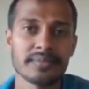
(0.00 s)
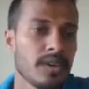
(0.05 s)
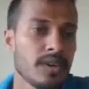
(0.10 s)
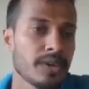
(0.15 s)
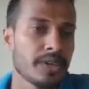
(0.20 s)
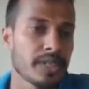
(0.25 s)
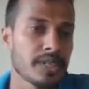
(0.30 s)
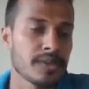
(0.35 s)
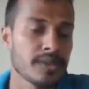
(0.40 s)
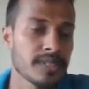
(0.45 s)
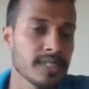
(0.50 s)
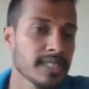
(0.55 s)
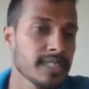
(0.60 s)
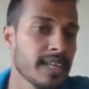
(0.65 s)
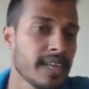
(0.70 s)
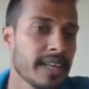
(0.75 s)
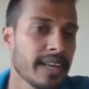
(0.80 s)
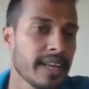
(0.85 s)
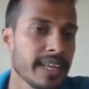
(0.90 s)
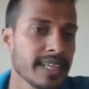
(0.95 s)
Okay students,
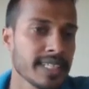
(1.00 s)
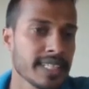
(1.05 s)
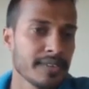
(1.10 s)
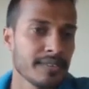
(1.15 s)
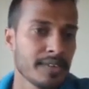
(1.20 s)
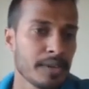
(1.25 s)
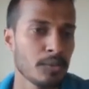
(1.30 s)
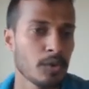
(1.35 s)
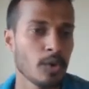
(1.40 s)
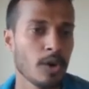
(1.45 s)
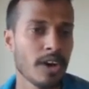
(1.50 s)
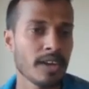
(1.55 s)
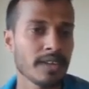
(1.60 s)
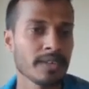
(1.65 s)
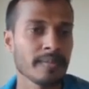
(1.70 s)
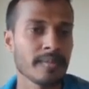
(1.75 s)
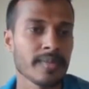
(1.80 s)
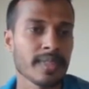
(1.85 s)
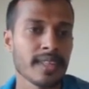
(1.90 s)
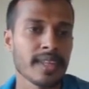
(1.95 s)
next I will move on.
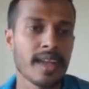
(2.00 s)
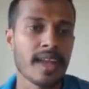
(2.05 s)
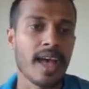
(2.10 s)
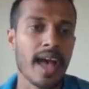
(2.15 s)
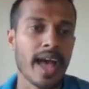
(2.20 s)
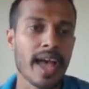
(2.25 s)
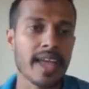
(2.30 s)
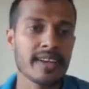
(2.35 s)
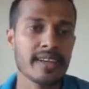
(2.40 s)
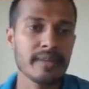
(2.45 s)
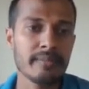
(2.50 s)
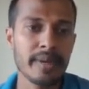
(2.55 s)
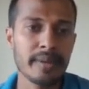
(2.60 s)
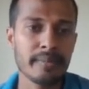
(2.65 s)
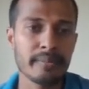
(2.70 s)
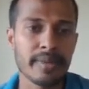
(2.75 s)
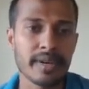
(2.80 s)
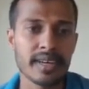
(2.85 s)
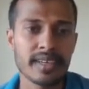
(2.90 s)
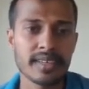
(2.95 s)
I
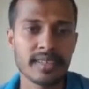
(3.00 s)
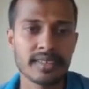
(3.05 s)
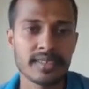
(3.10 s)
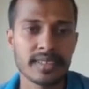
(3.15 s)
remember